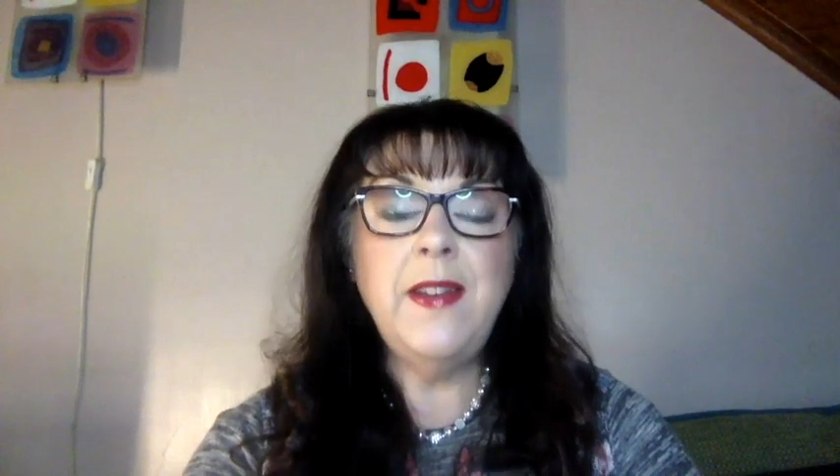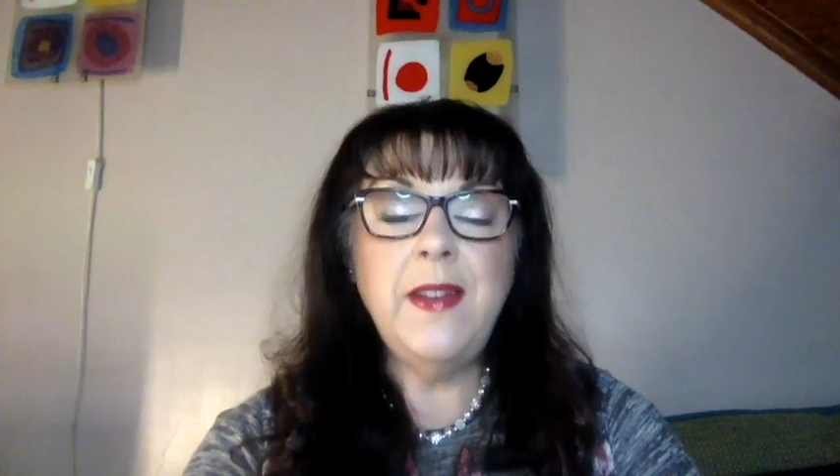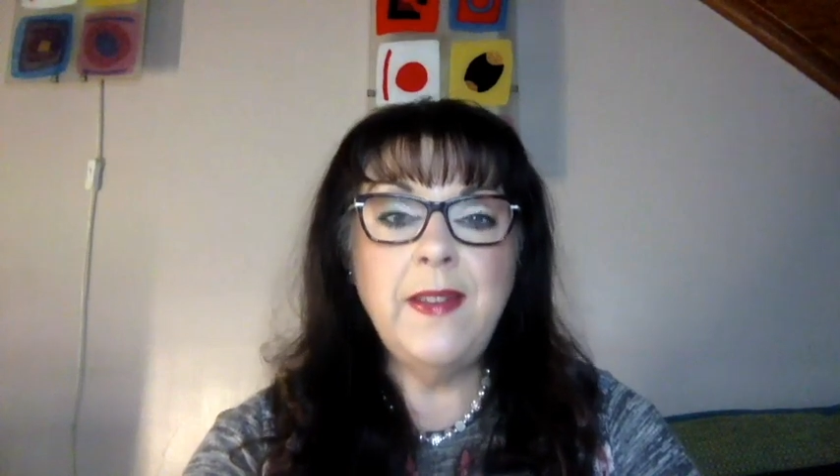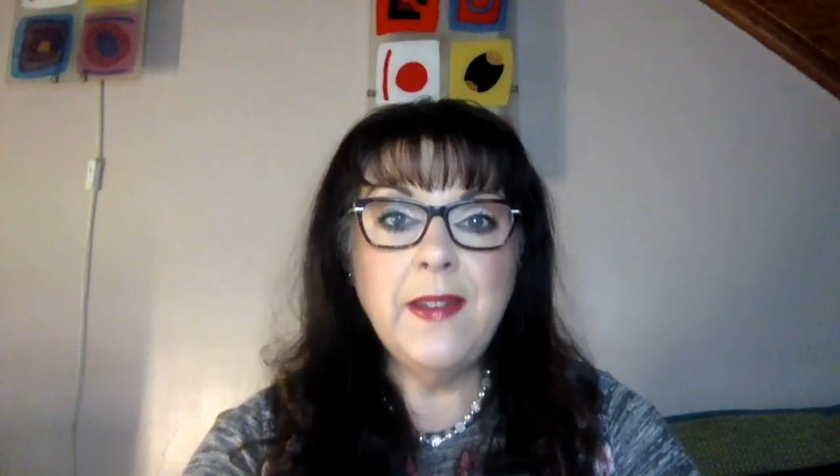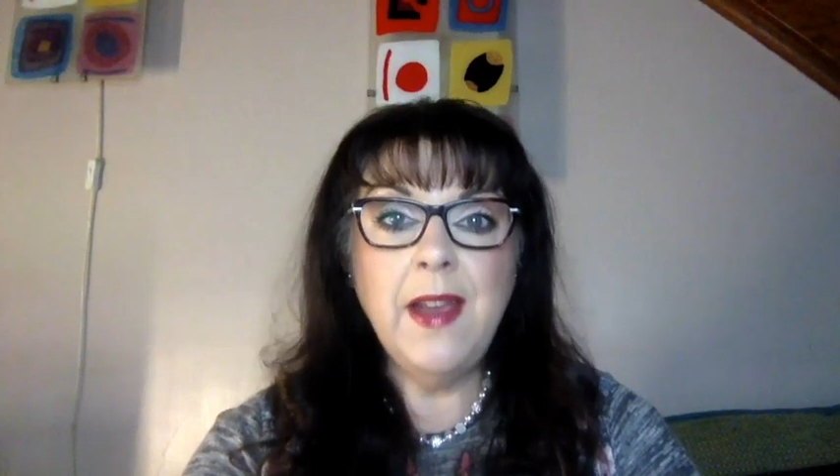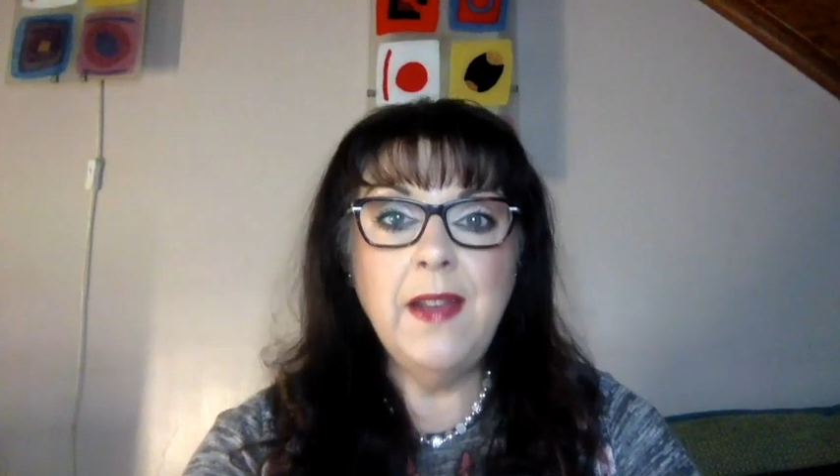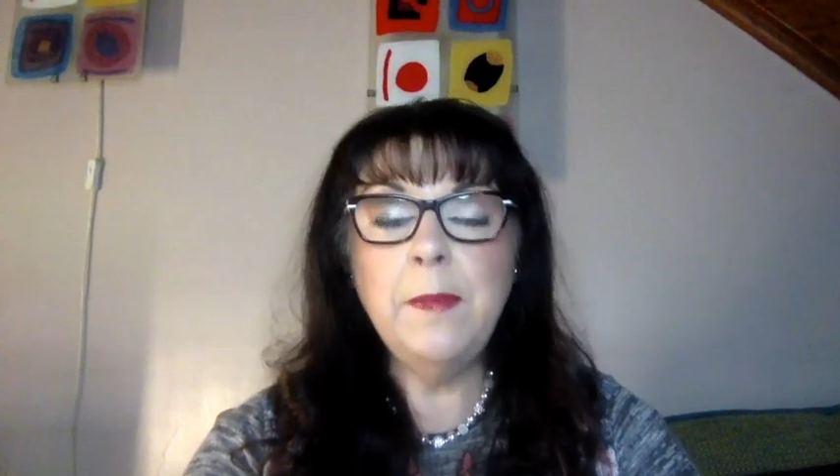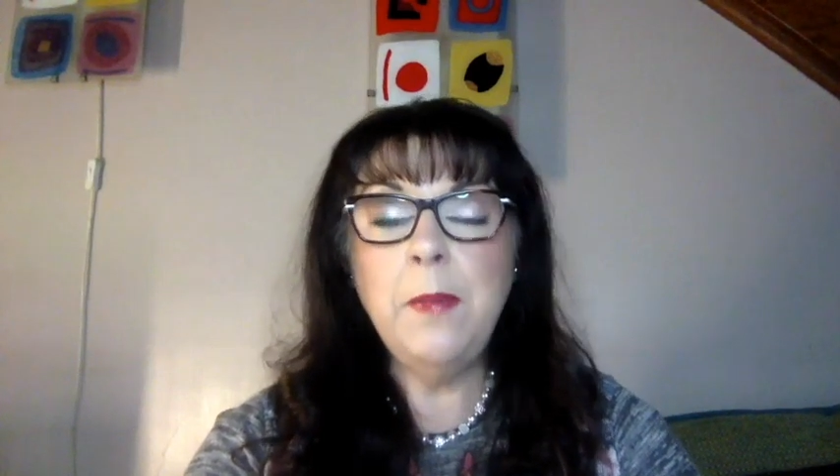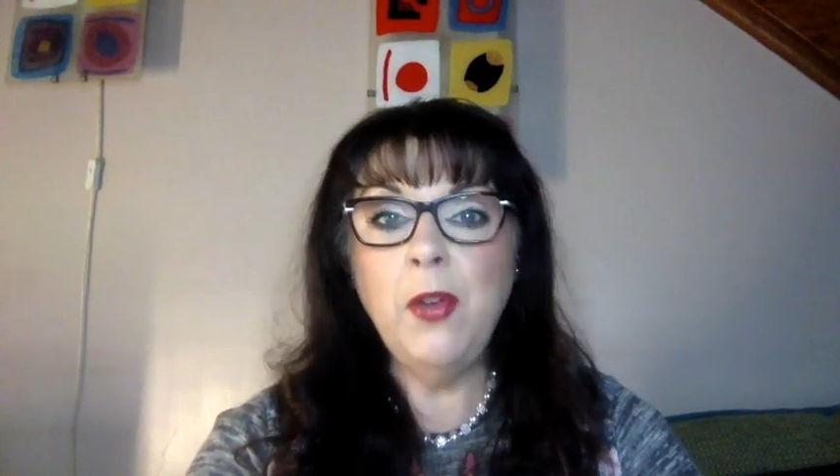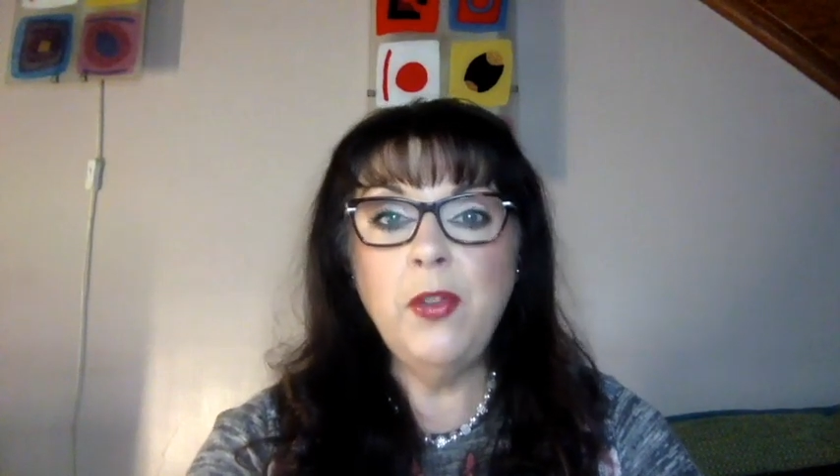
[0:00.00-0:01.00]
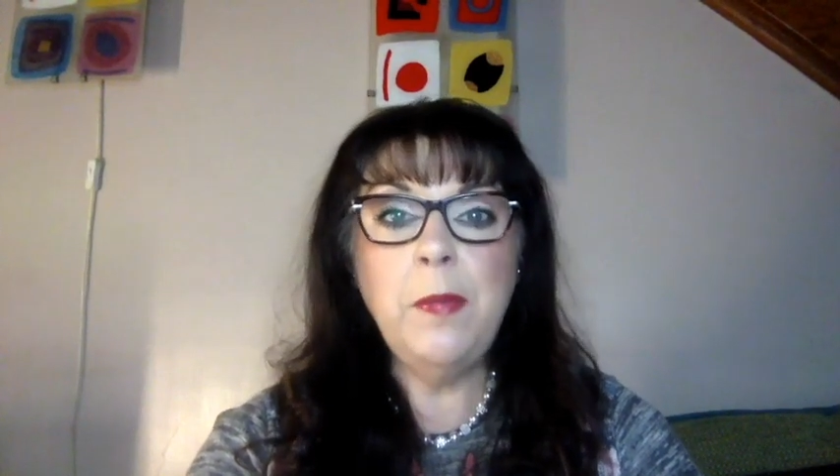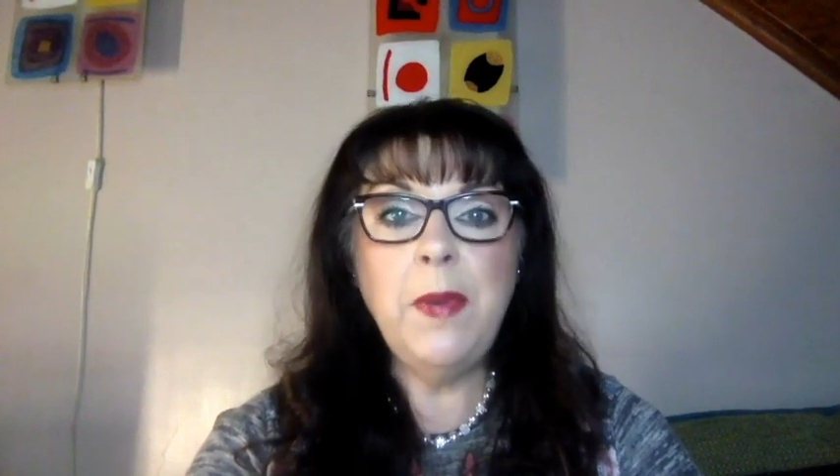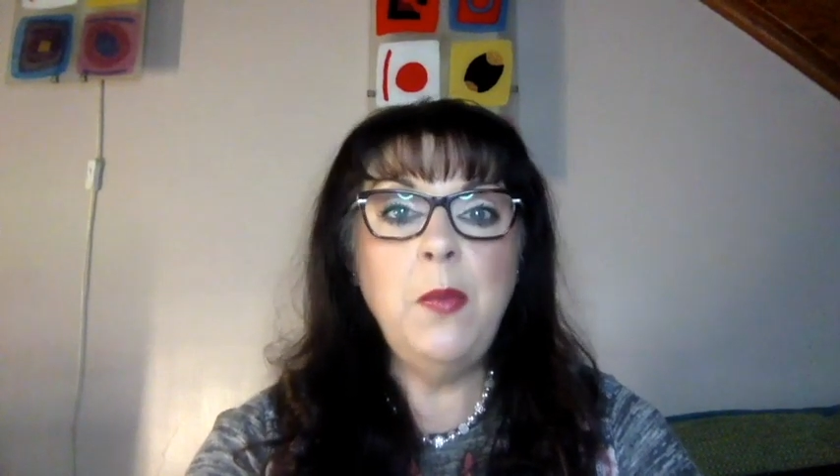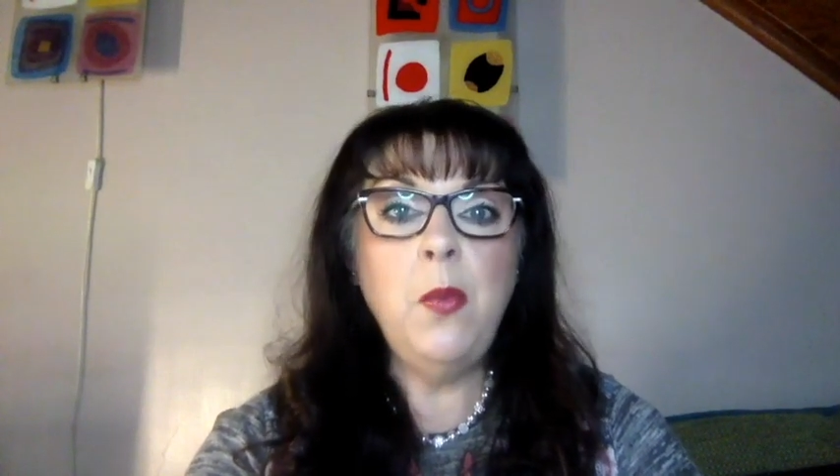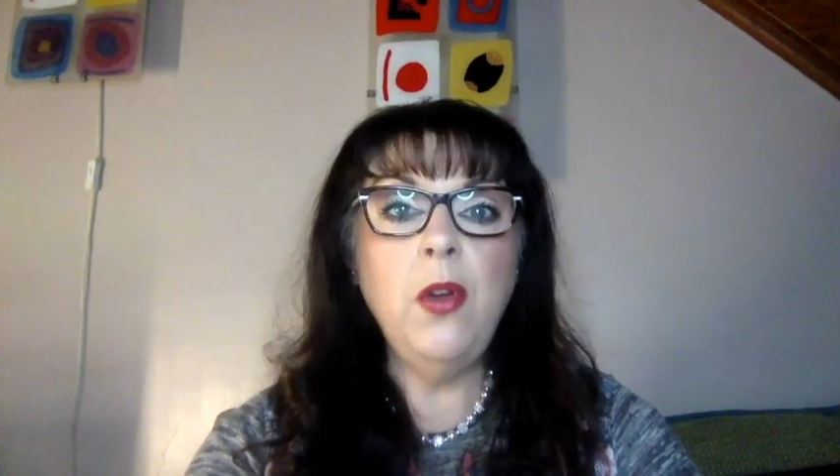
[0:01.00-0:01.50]
discuss
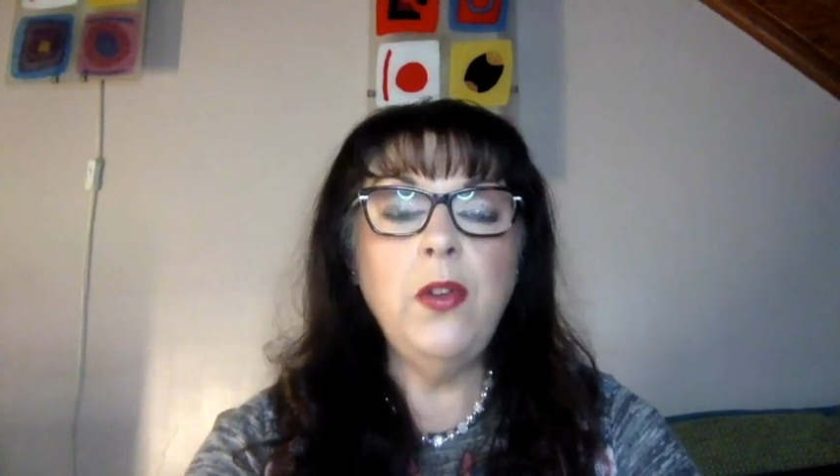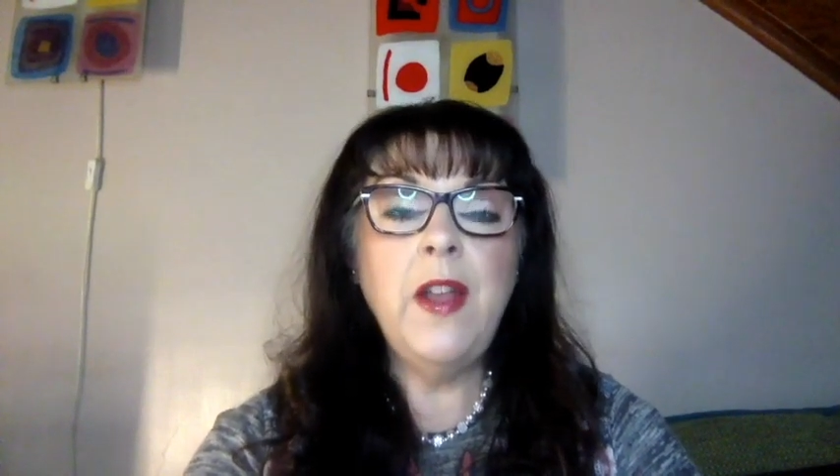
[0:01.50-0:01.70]
possibly what